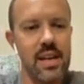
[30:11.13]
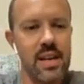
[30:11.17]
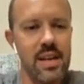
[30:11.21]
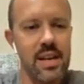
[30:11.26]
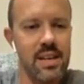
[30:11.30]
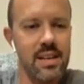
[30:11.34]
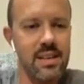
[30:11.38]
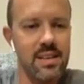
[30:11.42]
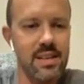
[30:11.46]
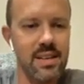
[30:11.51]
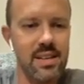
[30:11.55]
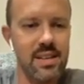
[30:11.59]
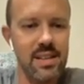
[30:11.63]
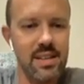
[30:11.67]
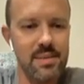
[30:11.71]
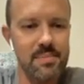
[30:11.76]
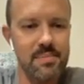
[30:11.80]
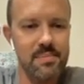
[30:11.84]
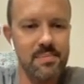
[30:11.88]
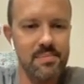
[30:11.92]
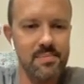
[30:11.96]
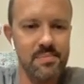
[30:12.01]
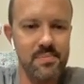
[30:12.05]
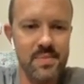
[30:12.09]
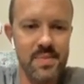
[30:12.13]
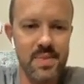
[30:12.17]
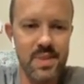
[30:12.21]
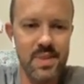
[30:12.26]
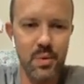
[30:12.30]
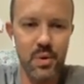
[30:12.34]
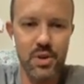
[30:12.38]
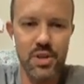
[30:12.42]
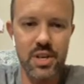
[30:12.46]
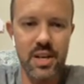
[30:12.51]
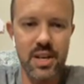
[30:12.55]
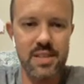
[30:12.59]
and
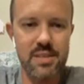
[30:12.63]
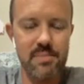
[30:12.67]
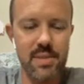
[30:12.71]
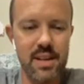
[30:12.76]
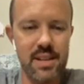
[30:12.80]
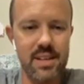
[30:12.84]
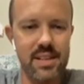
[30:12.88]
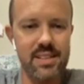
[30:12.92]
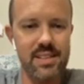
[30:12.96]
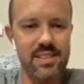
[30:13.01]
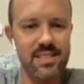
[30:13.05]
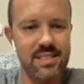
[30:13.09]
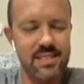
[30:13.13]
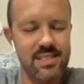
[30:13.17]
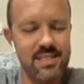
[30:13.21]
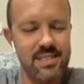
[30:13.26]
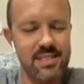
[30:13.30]
wish I could smell it.